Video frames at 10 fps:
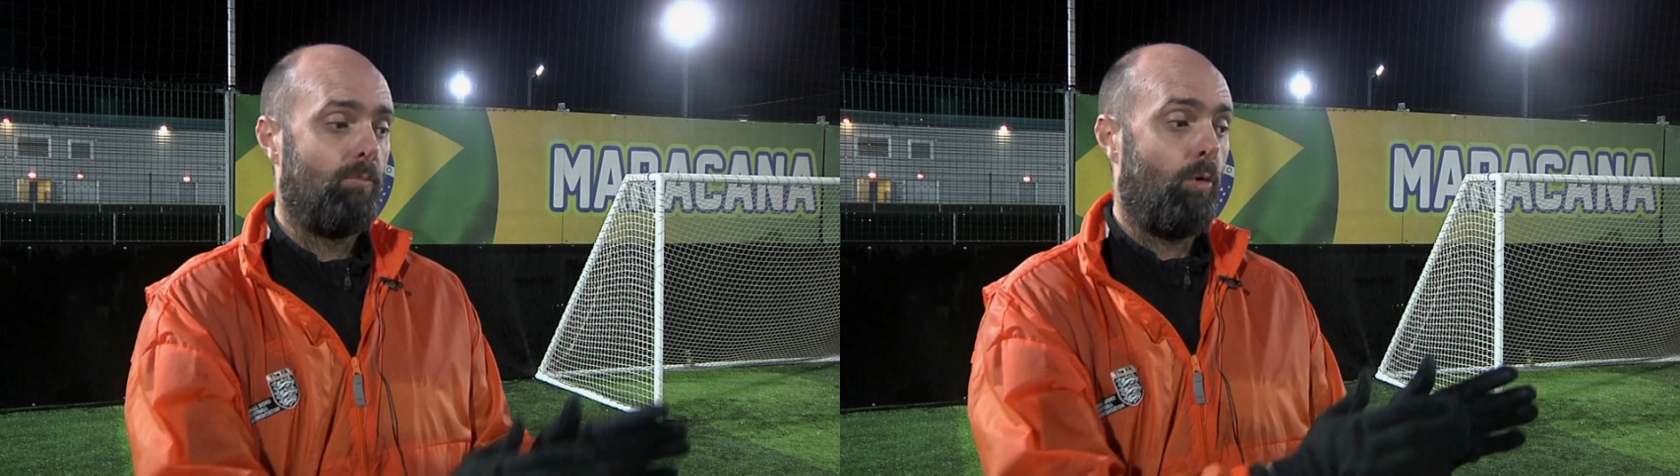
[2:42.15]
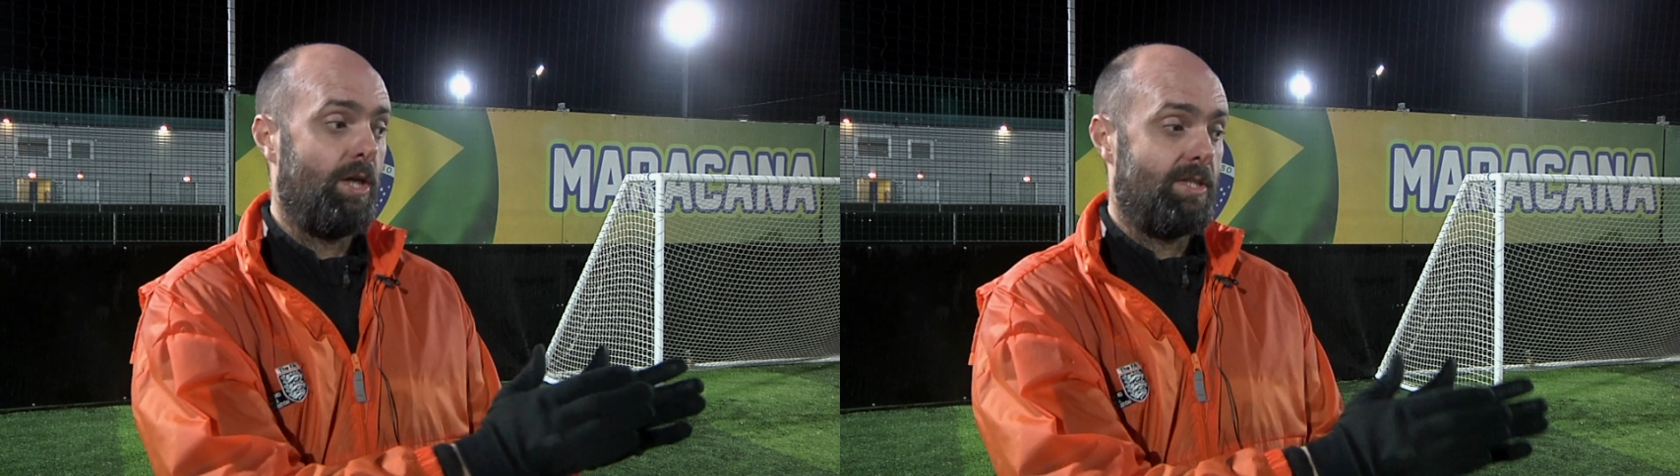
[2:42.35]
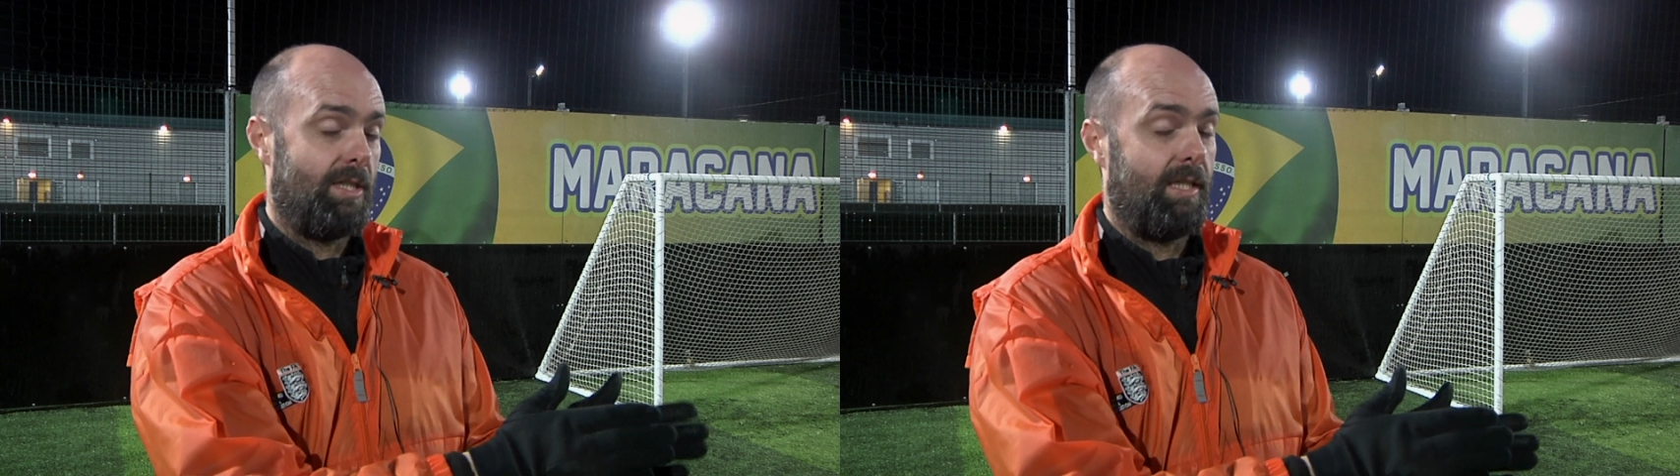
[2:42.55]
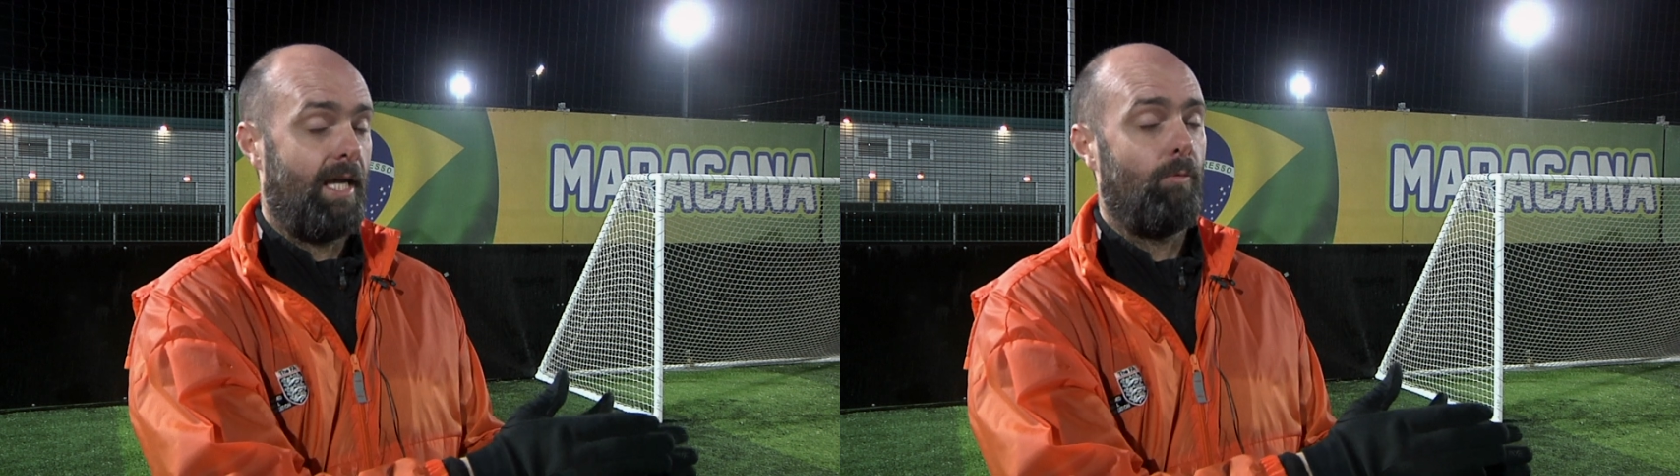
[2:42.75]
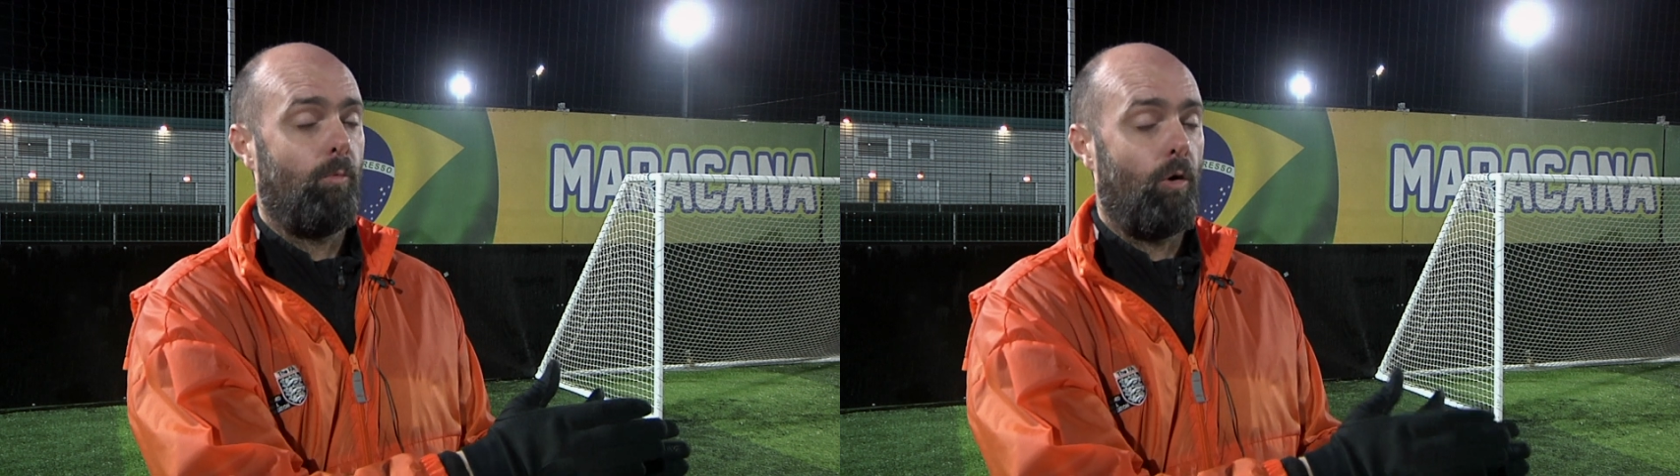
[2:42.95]
What he's did
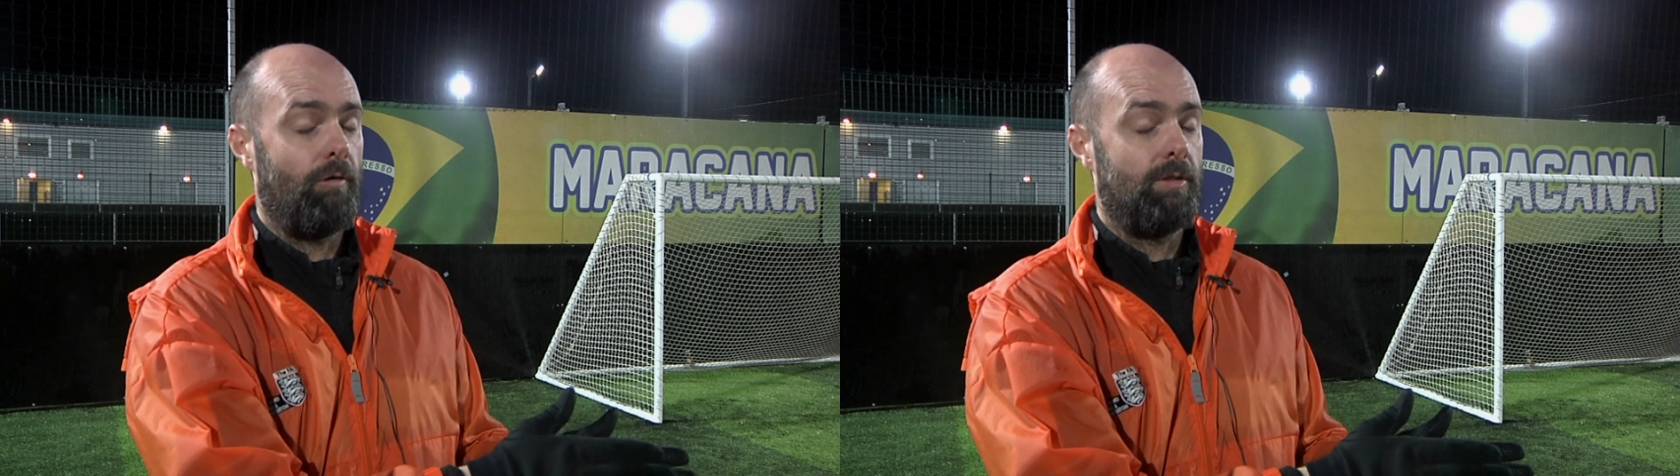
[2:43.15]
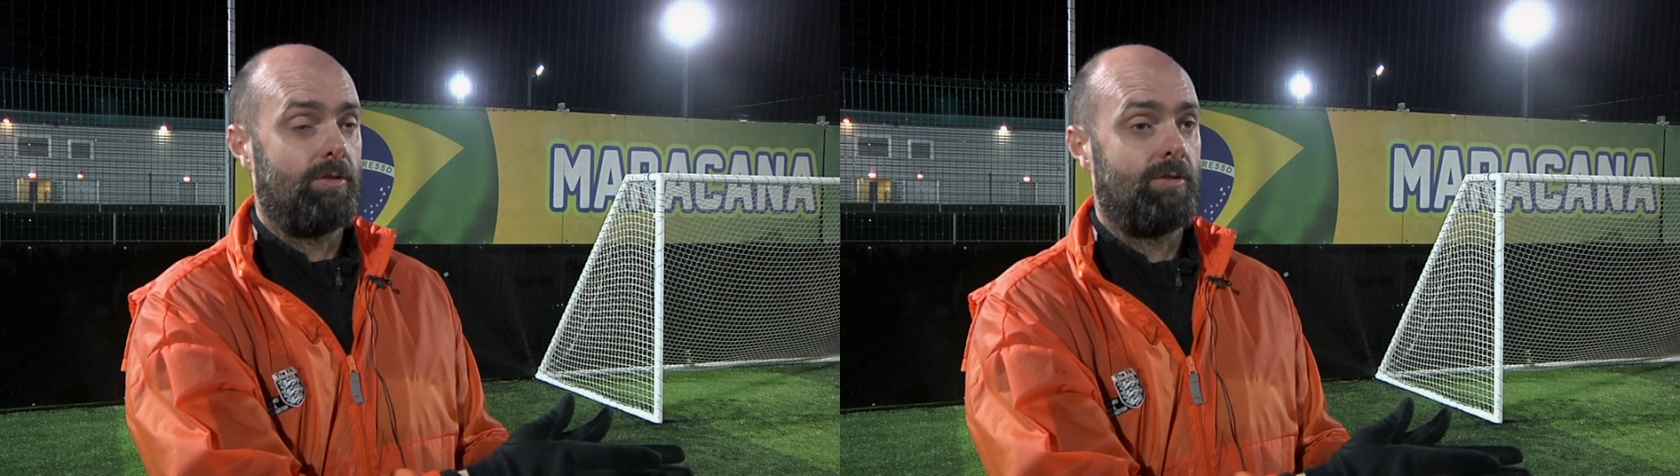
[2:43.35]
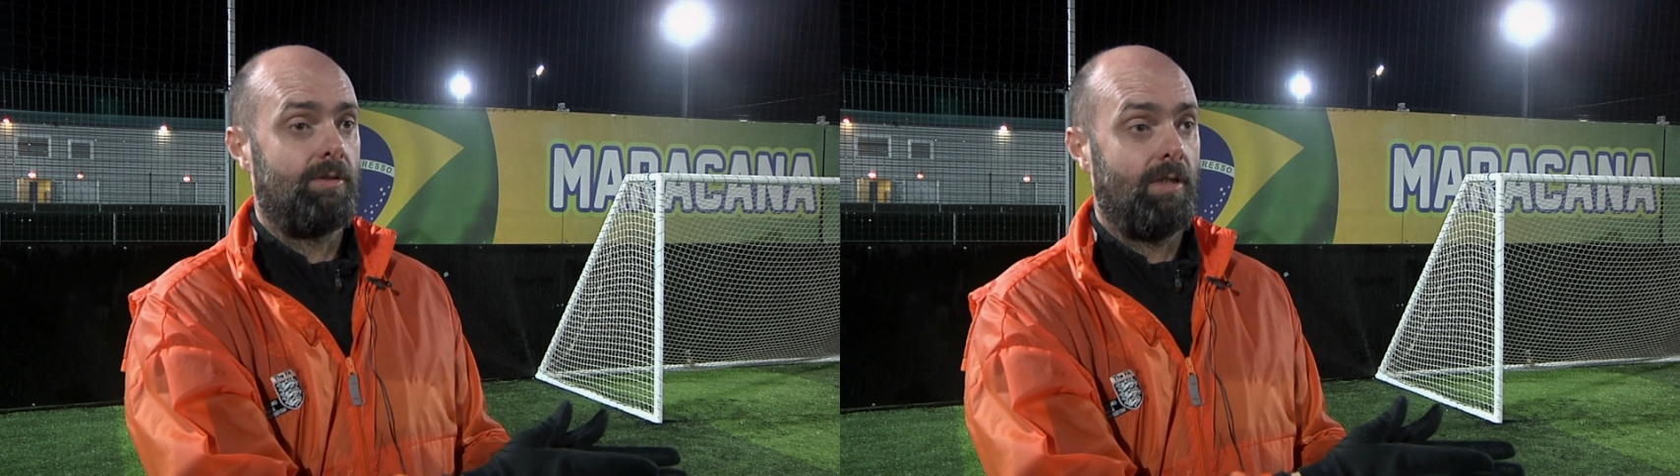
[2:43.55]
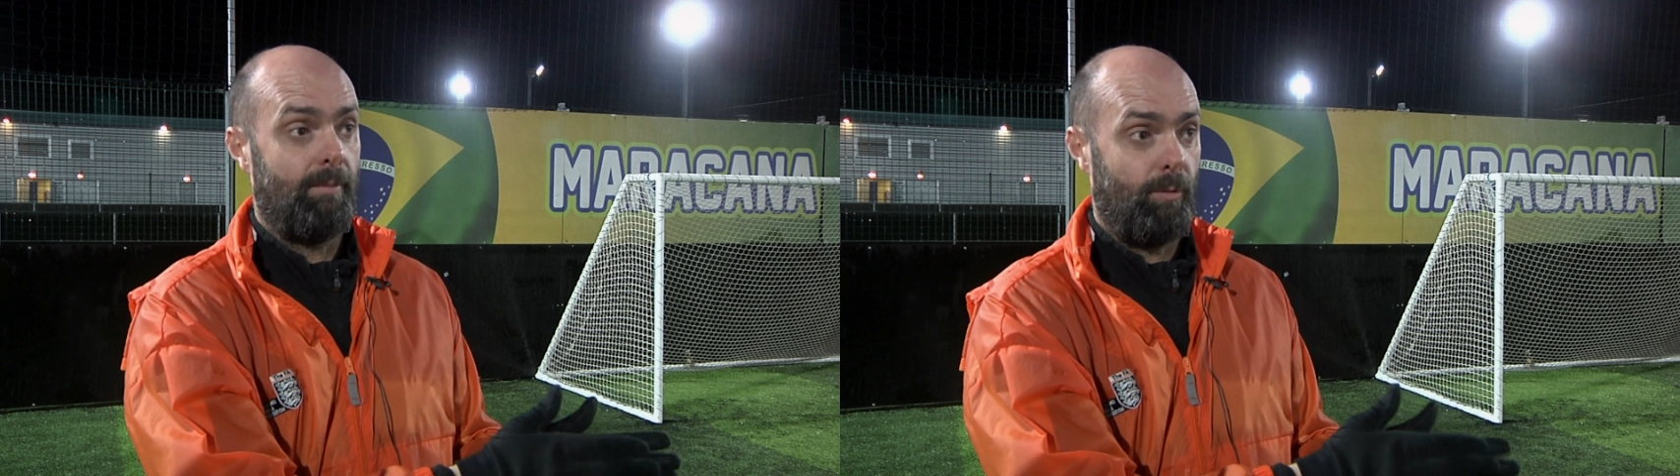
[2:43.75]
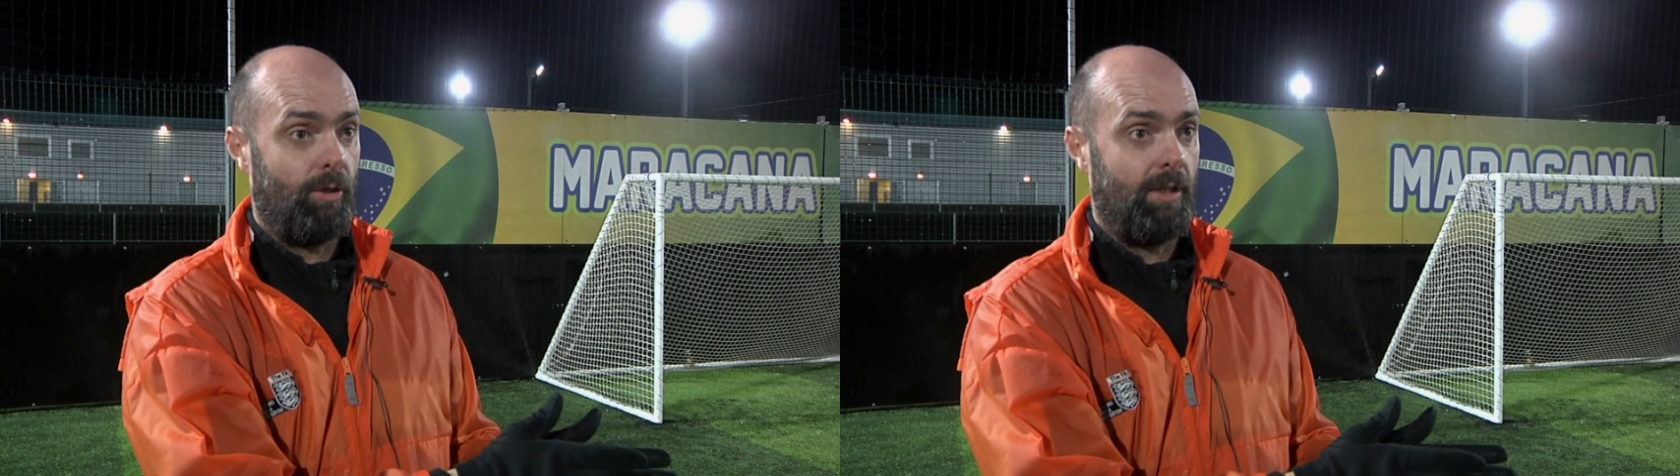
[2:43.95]
there warrants a
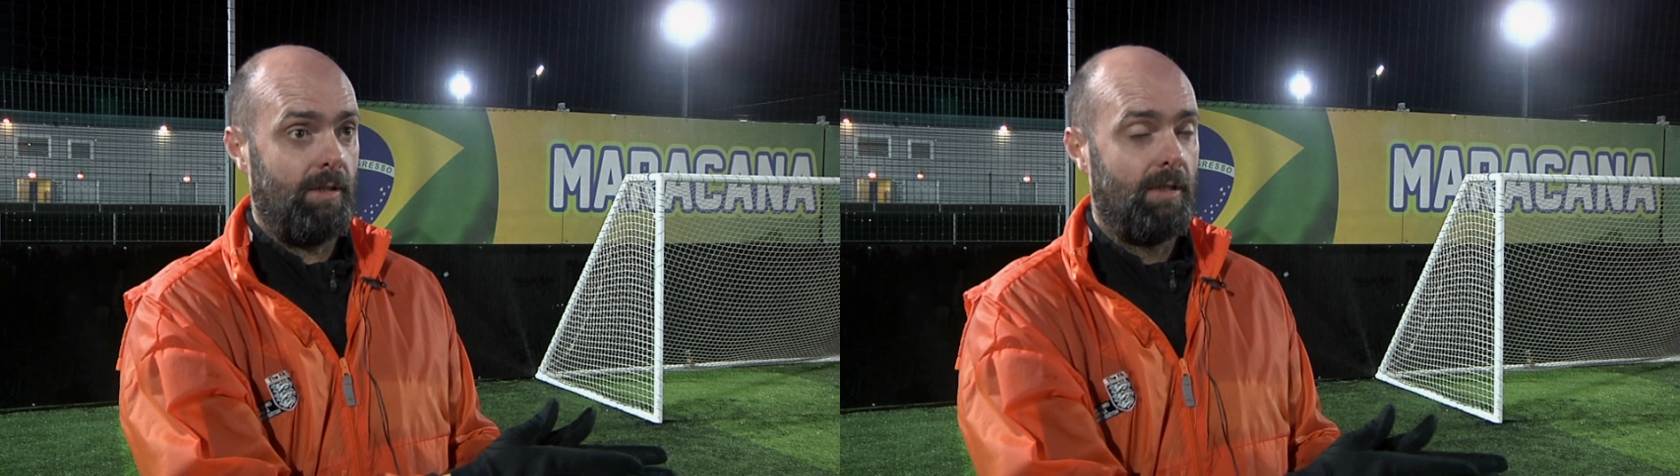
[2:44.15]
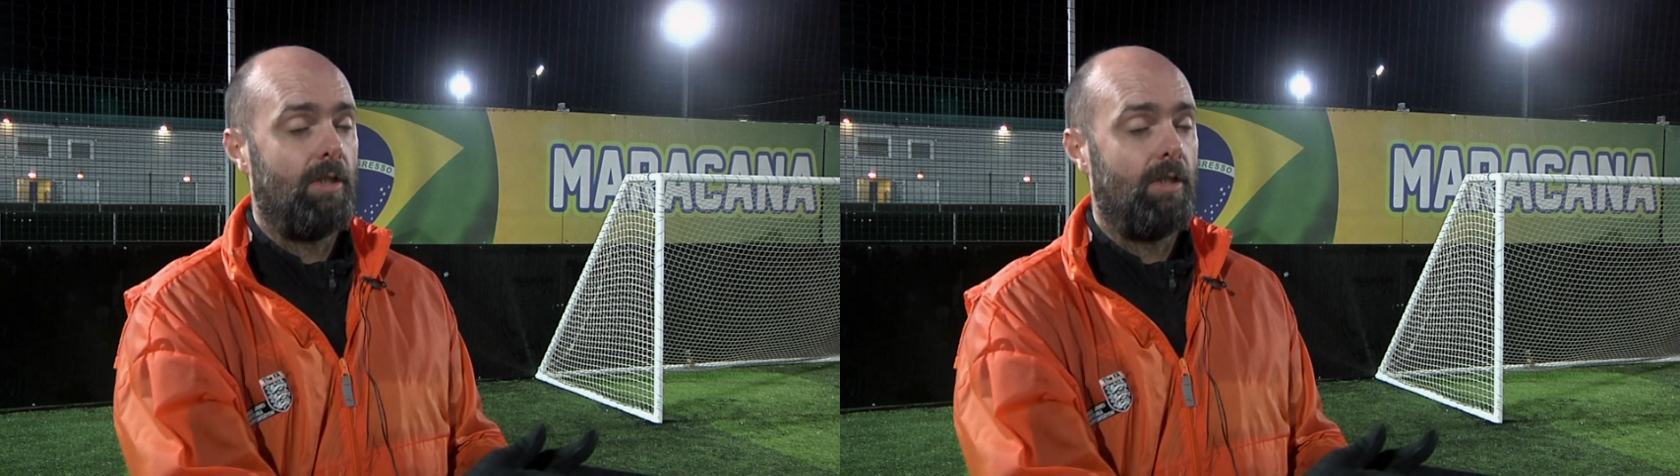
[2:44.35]
booking,